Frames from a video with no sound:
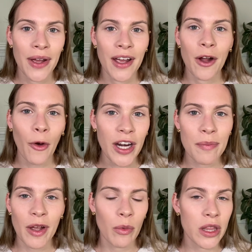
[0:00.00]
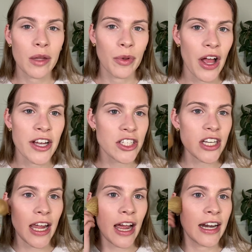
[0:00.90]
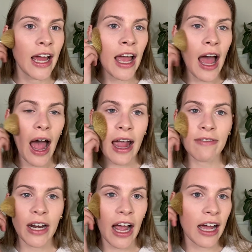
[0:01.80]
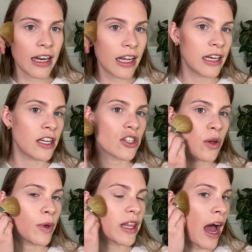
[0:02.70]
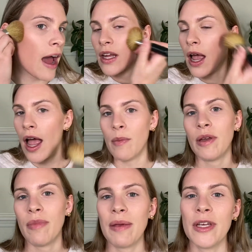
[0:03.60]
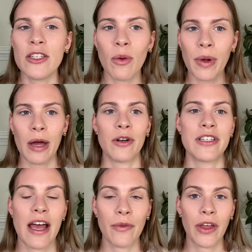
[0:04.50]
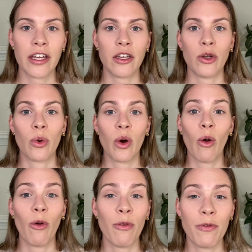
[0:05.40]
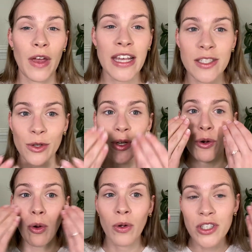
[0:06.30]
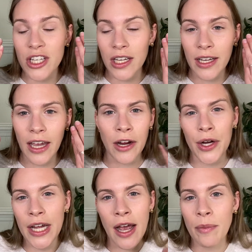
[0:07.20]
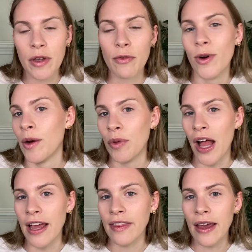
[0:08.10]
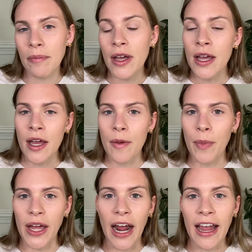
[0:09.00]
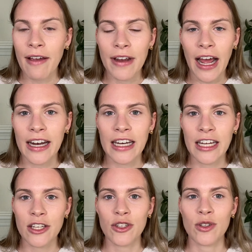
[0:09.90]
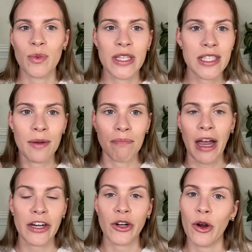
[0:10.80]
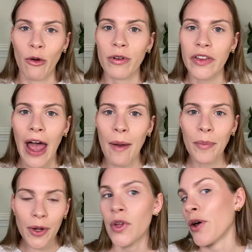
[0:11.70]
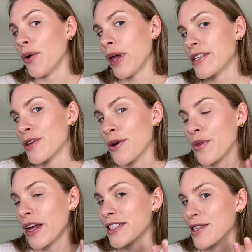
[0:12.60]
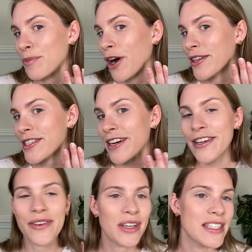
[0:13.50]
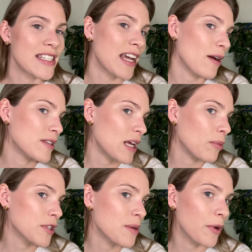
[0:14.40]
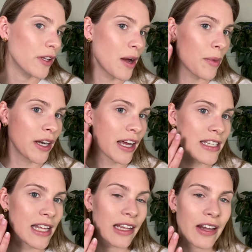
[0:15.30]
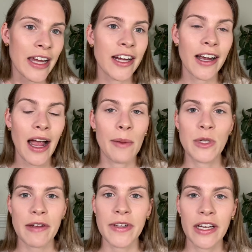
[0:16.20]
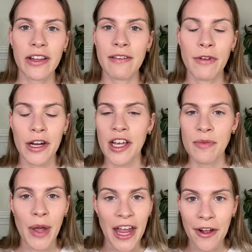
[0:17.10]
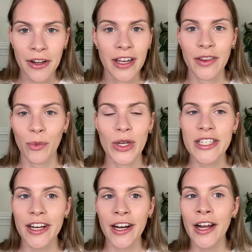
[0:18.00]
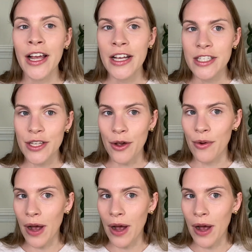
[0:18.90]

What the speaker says: quite a bit with the blush, and I haven't had an issue with that. I mean, maybe don't powder down like your whole face or your whole cheek area before applying them, but I haven't had any issues with some minor overlap. Okay, so that's the bronzer. You can see I was able to build up a nice light layer. I'm definitely very pale in the winter, so